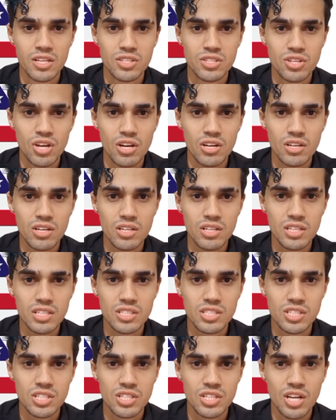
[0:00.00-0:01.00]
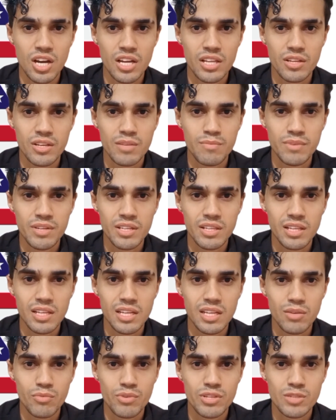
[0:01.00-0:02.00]
Target did not
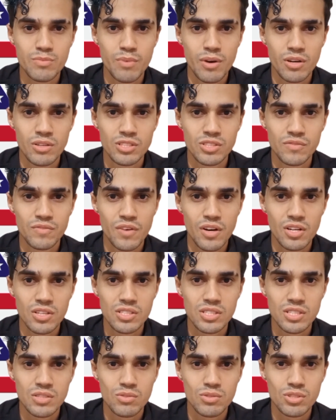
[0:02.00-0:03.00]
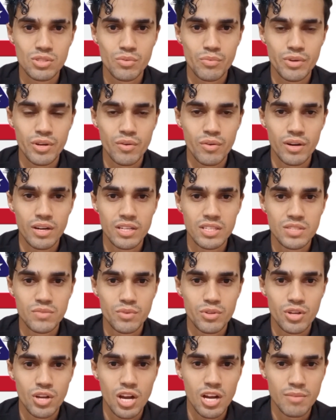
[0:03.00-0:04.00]
immediately respond to Fox News' request
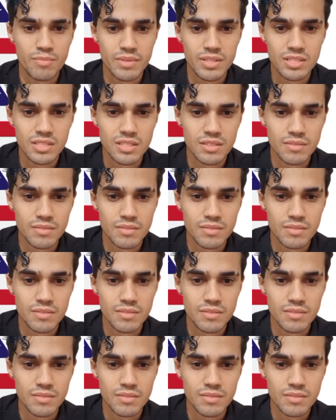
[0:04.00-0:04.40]
for comment.